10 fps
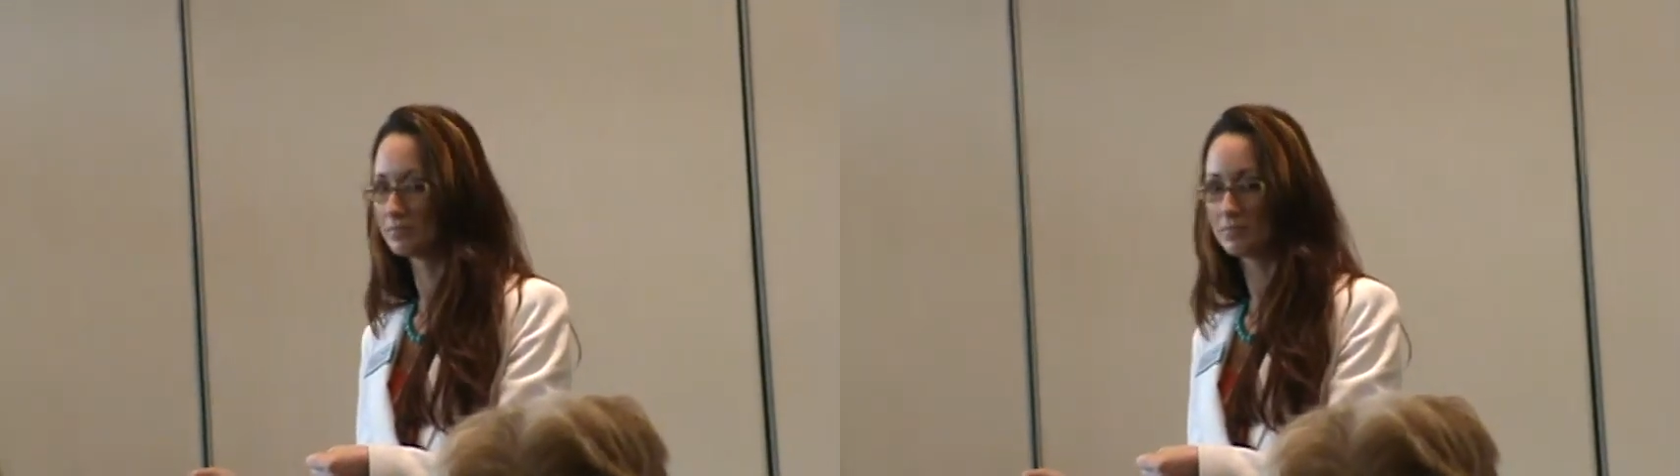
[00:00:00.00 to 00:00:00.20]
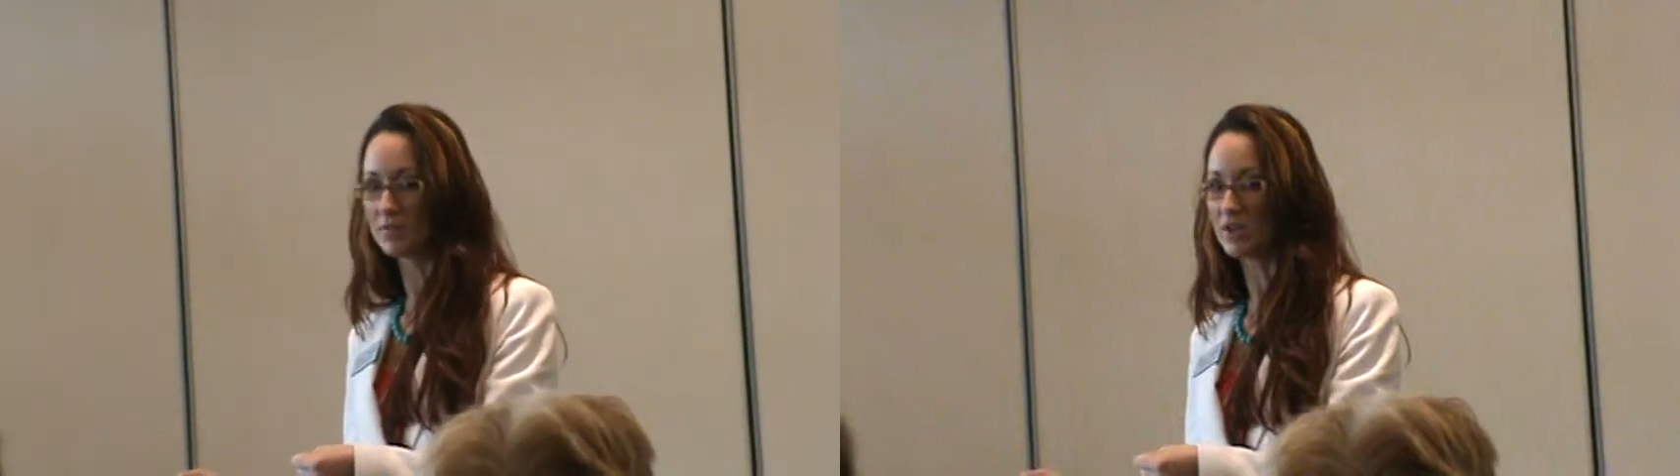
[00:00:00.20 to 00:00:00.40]

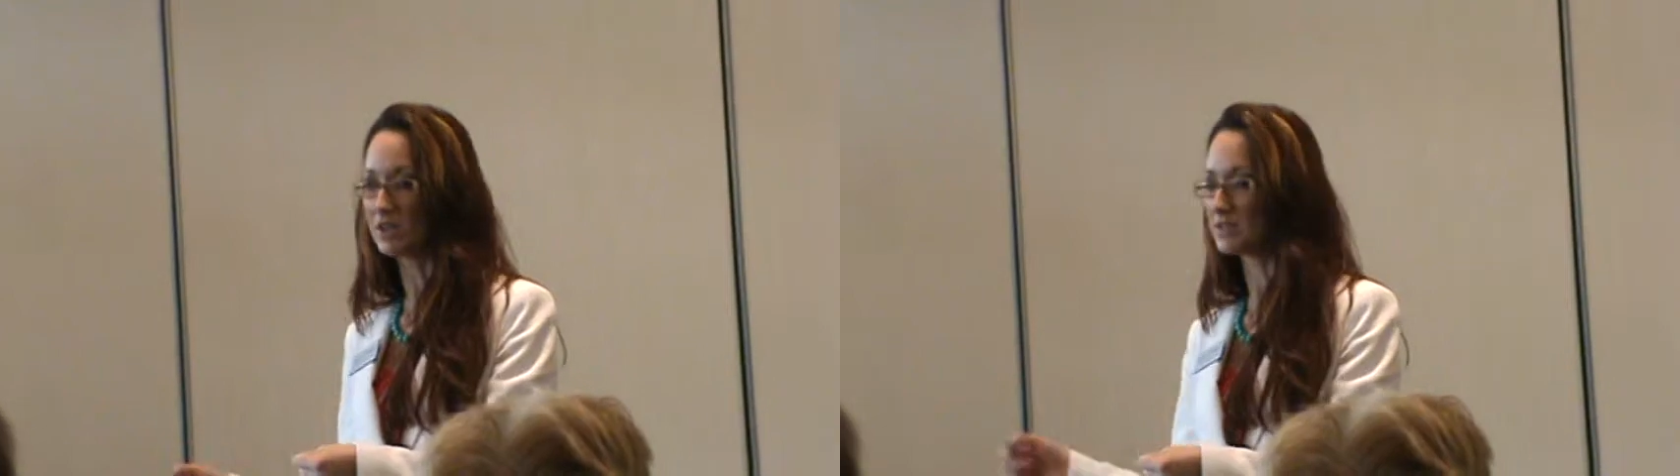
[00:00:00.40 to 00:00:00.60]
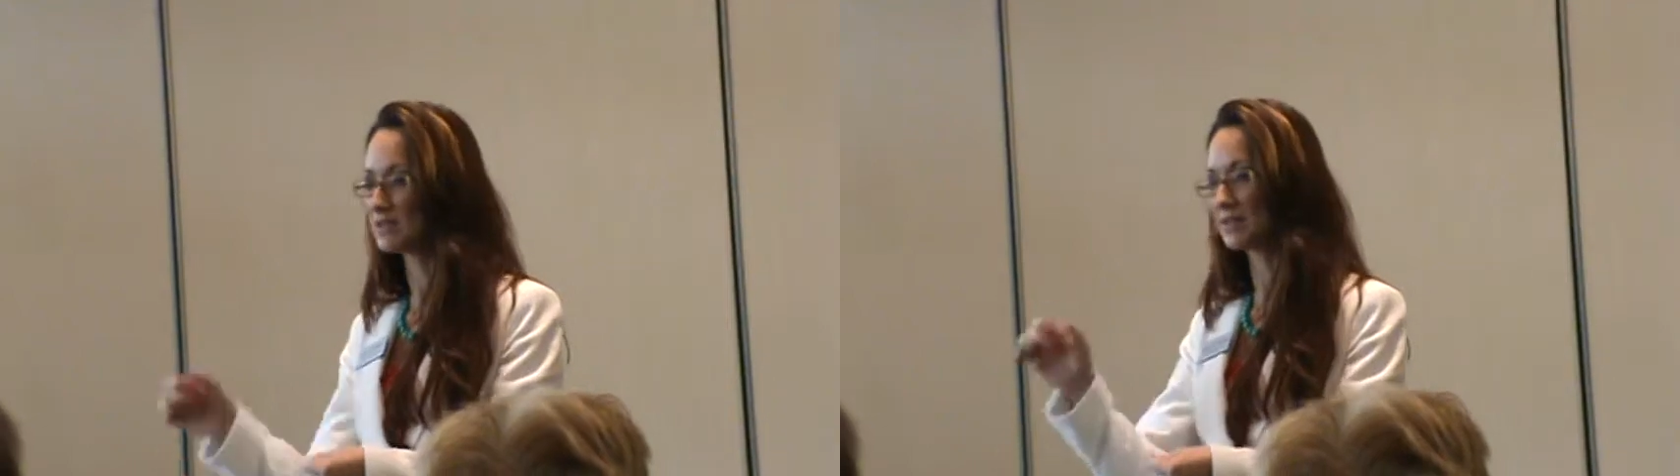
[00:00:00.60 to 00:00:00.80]
They're
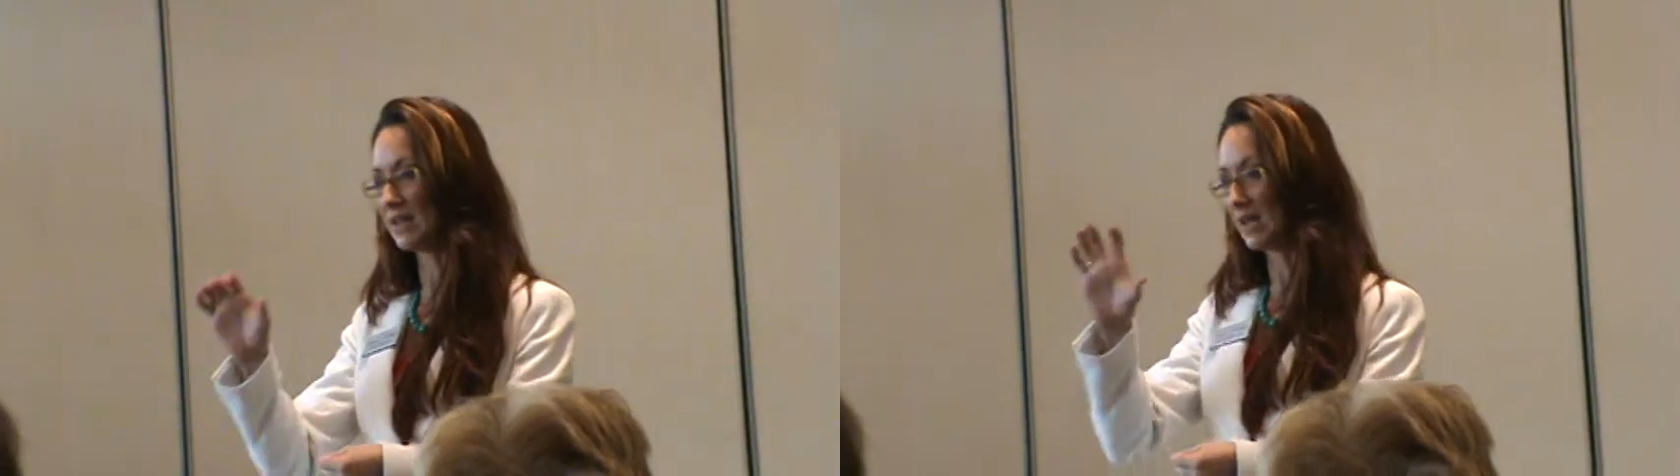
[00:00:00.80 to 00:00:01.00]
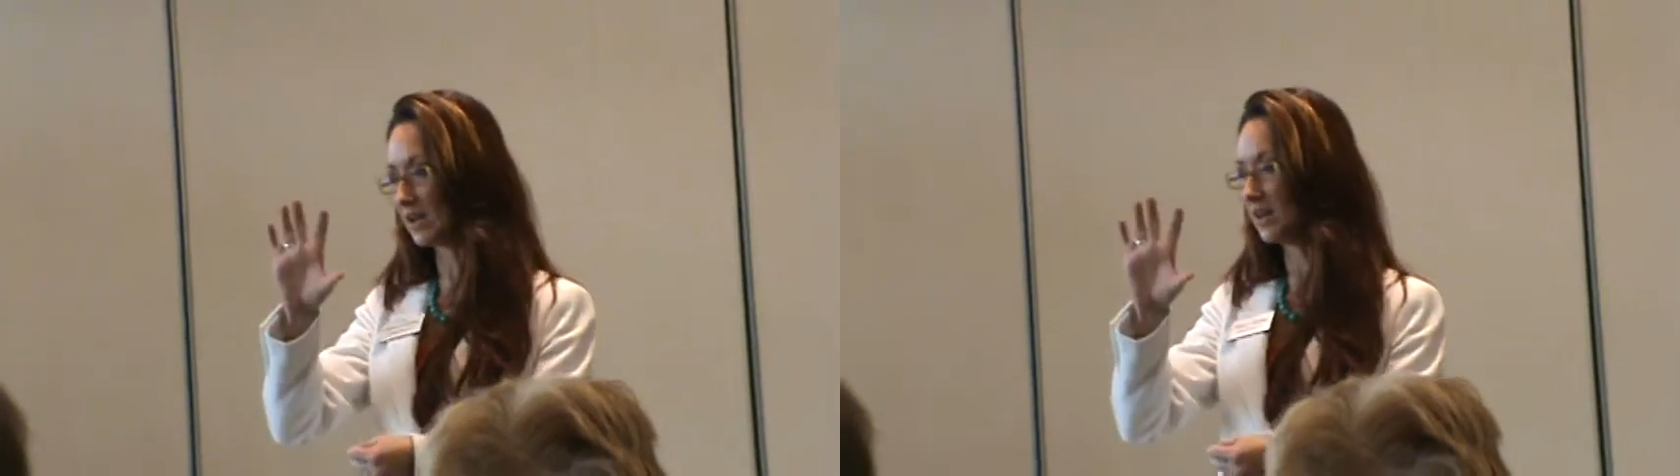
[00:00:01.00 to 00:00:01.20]
going to
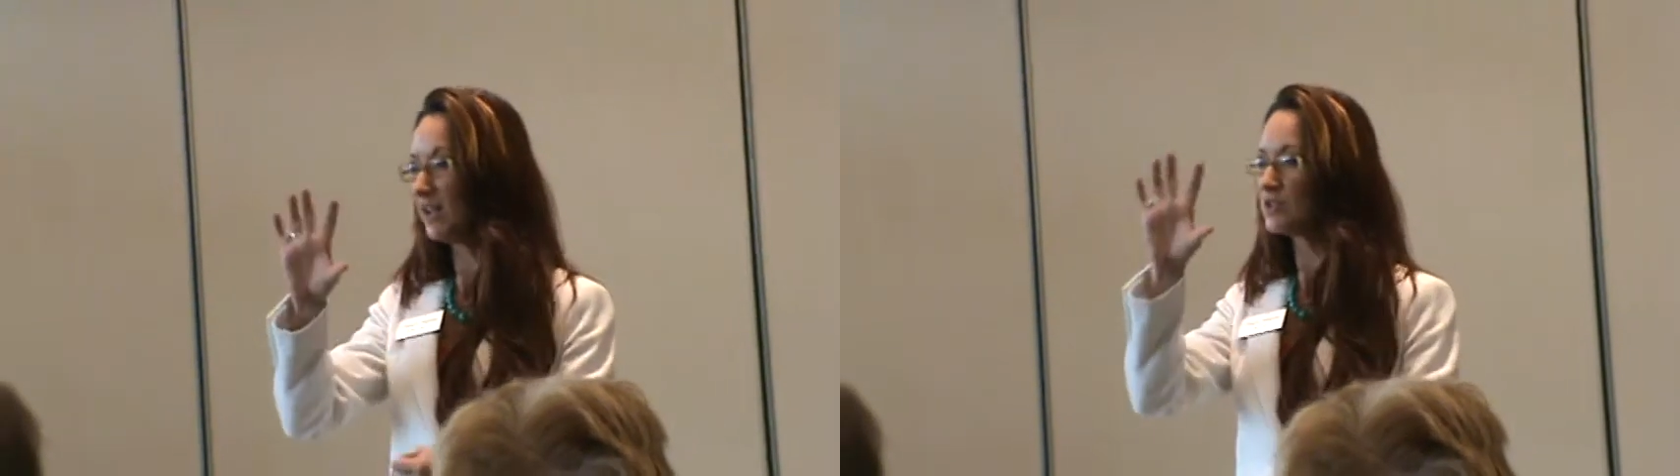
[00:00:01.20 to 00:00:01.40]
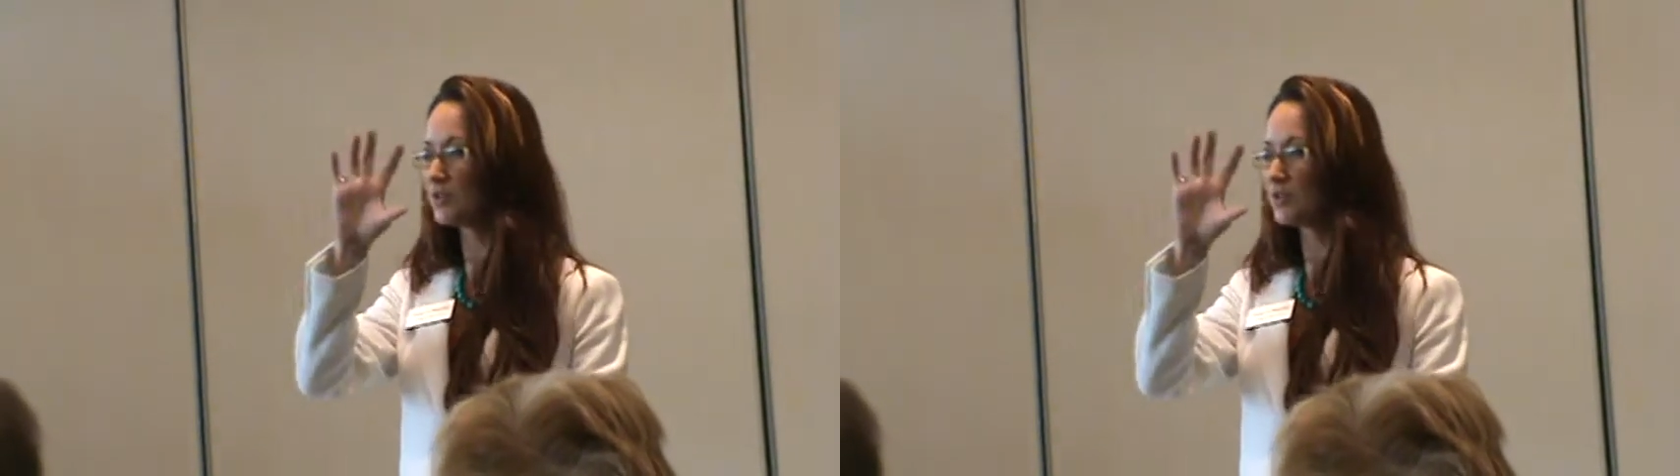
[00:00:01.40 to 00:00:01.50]
scan it.